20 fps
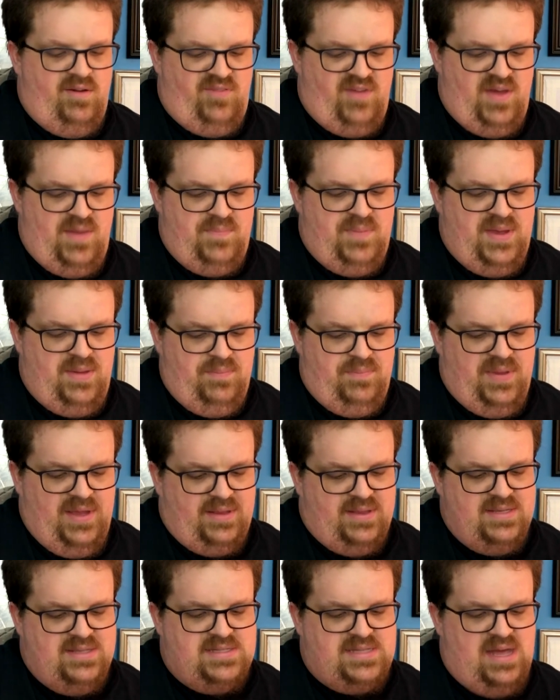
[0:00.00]
If I
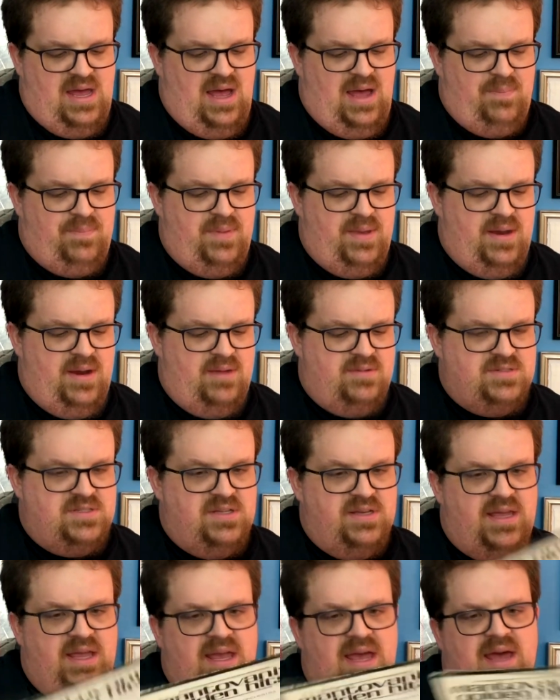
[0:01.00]
picked this up and I was
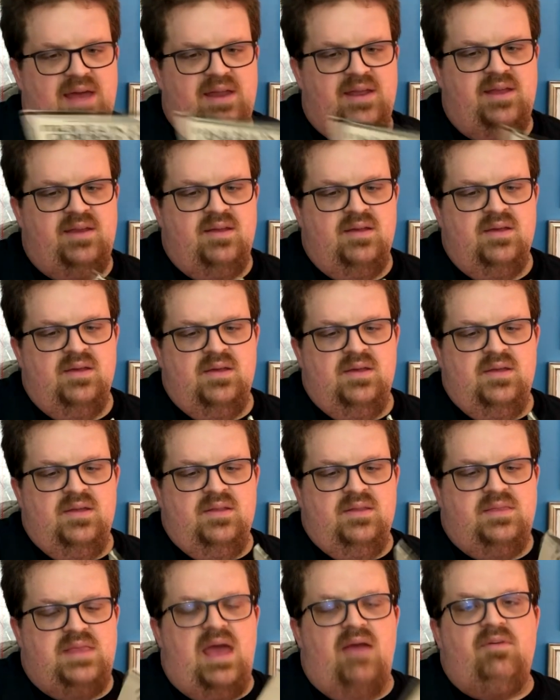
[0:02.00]
looking at it,
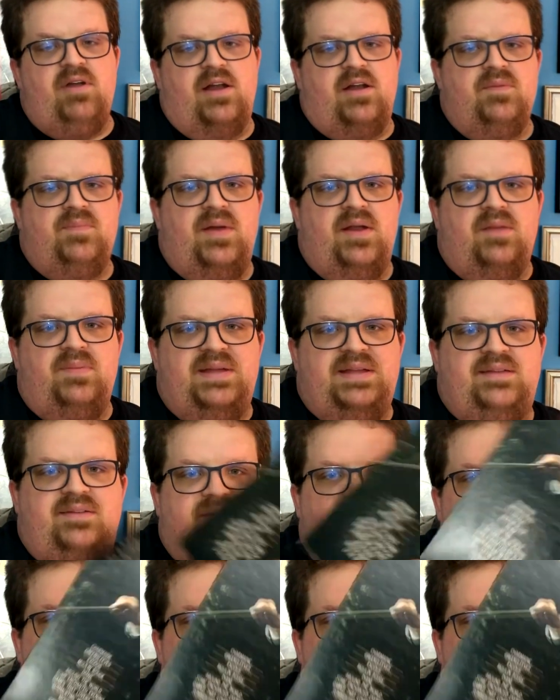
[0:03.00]
that record better be